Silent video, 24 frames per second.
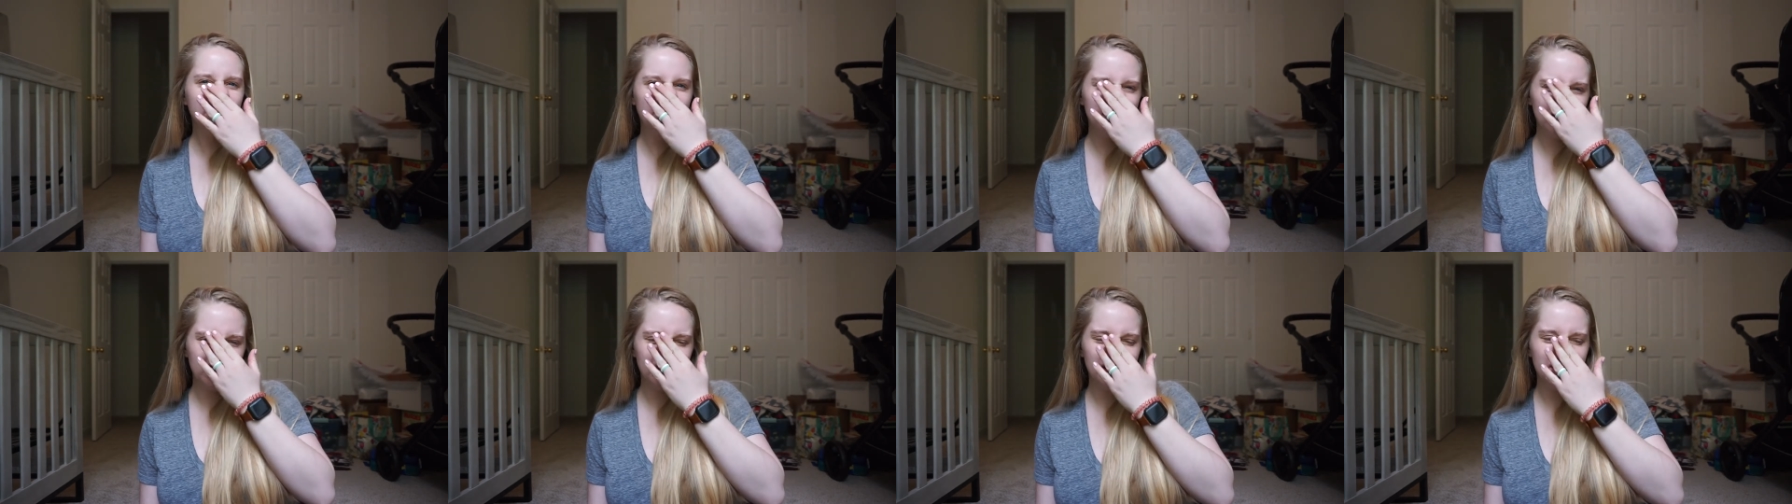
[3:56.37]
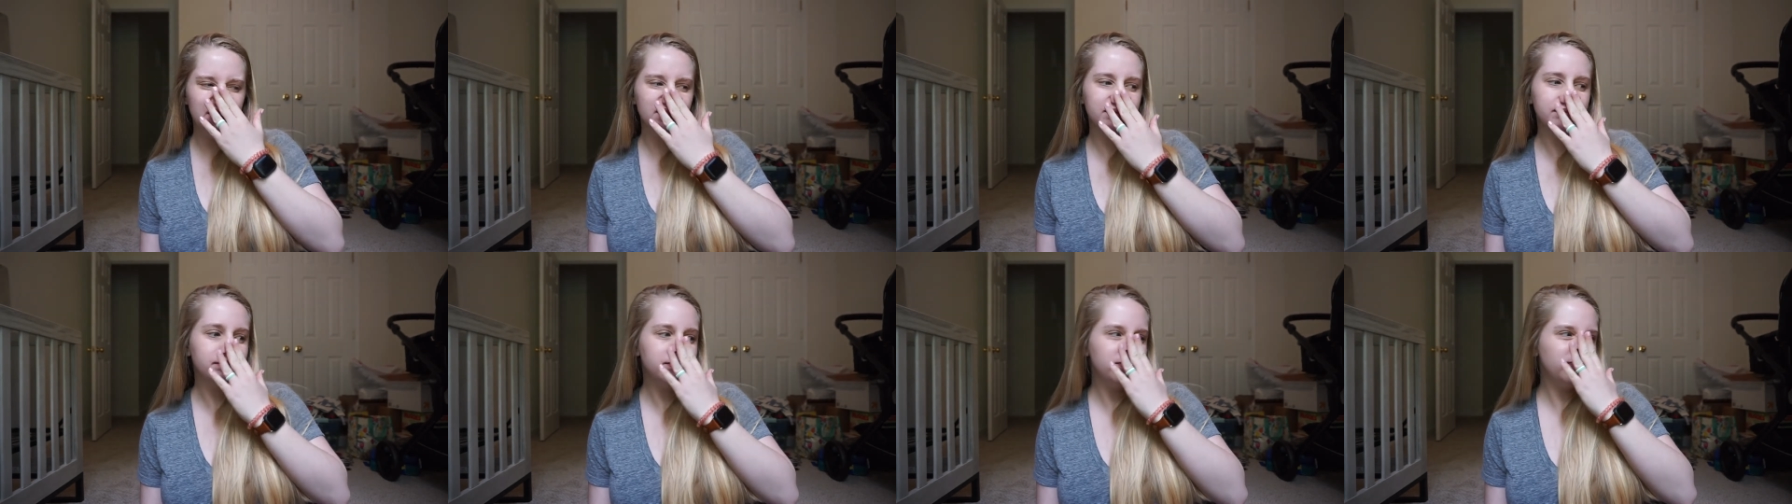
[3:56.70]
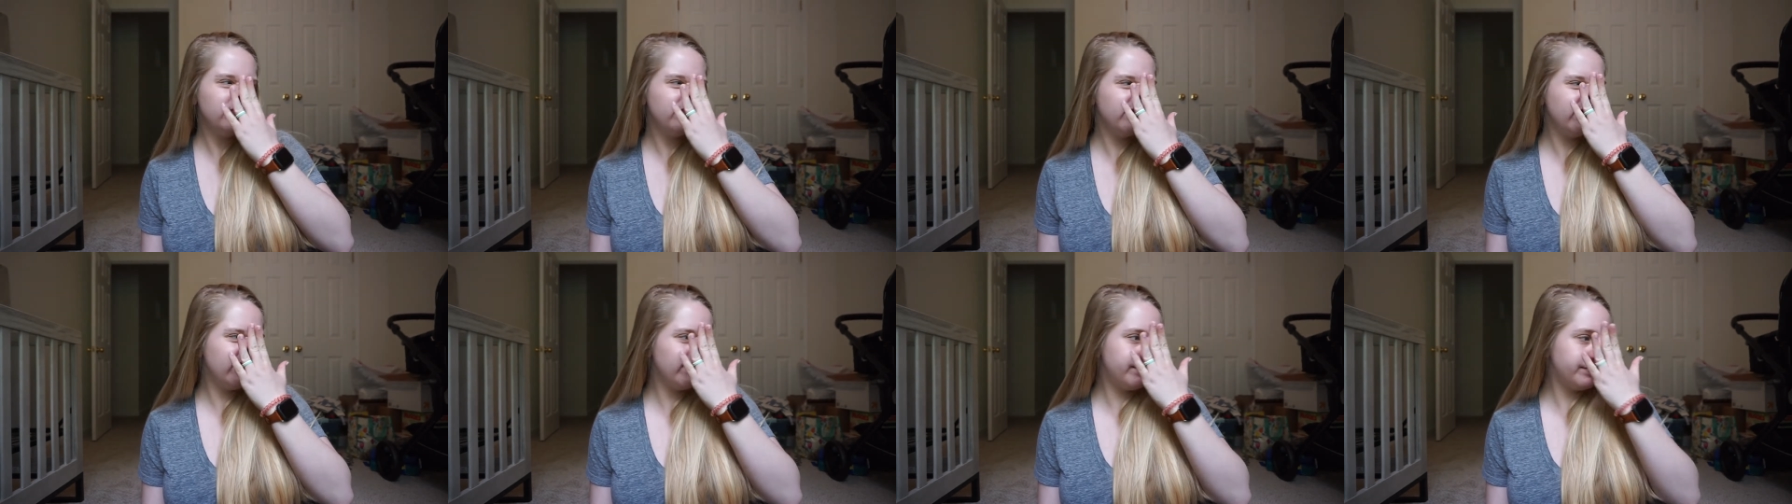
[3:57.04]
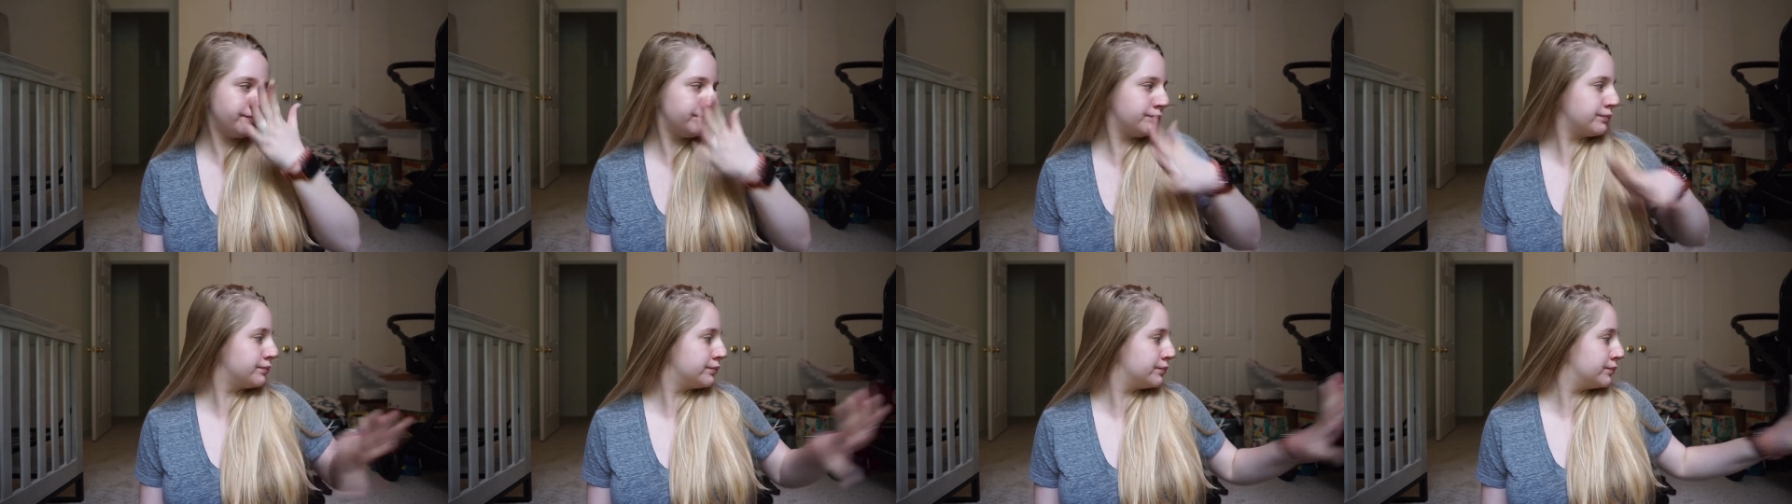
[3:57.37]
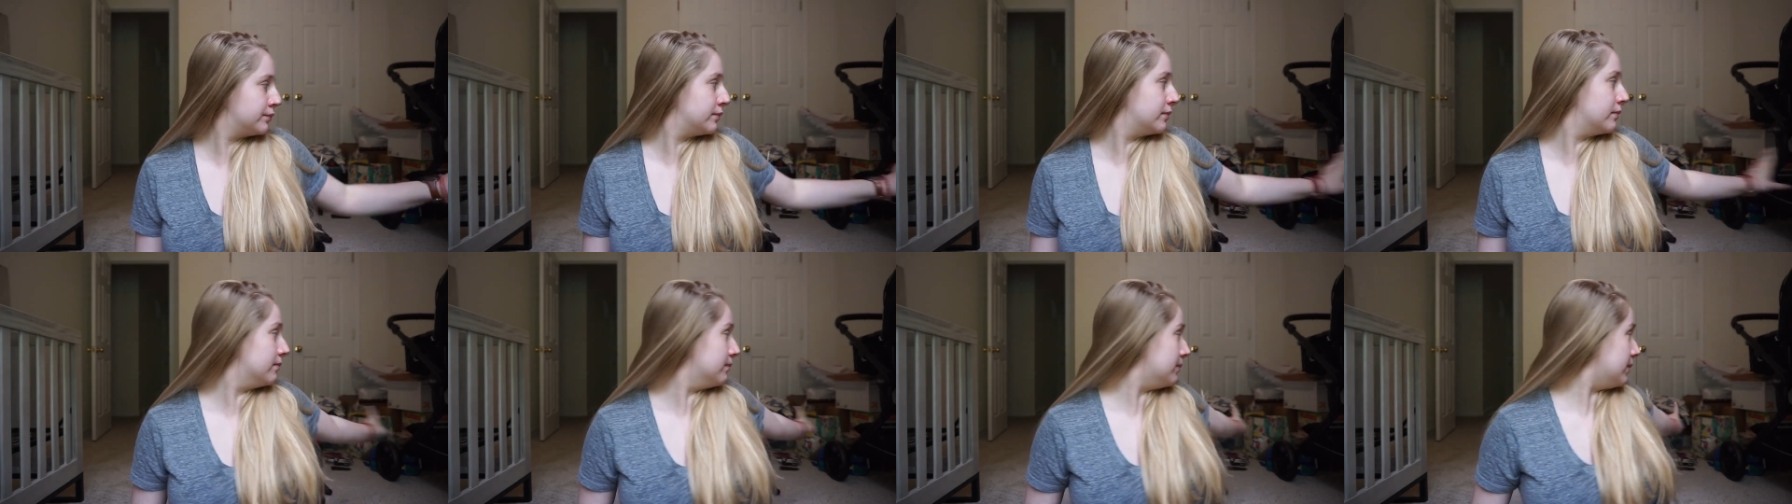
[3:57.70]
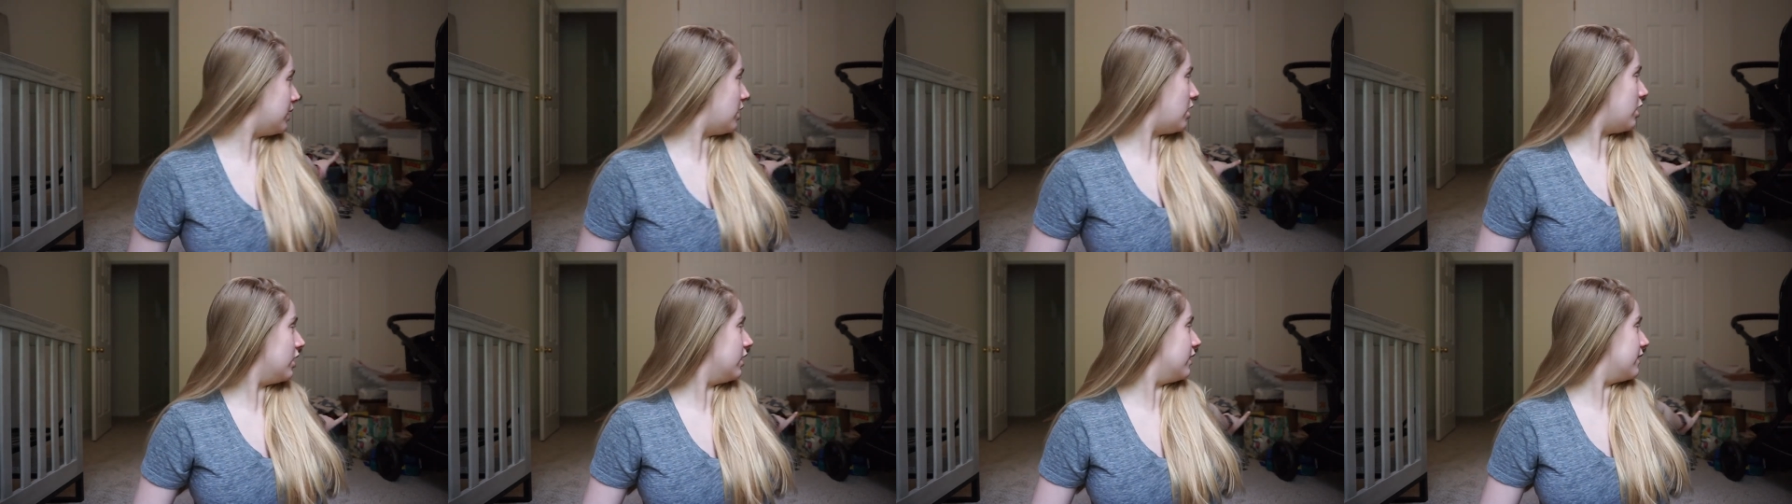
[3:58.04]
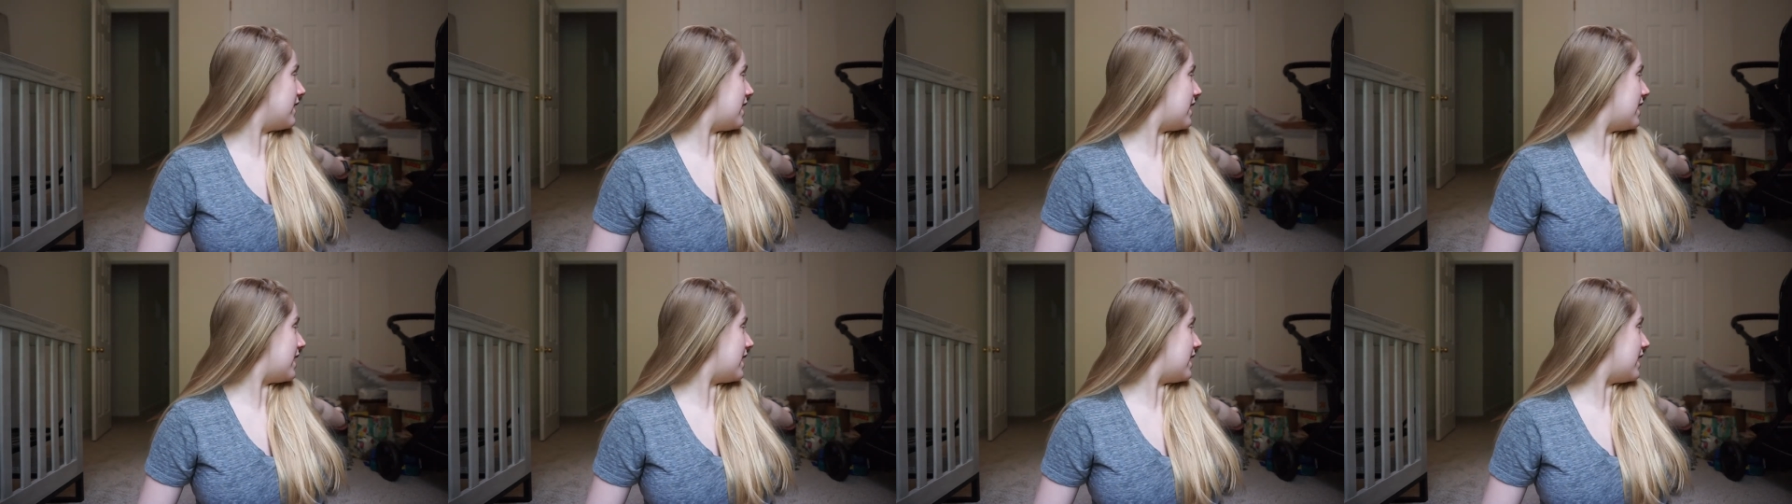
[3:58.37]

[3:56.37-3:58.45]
Um, but all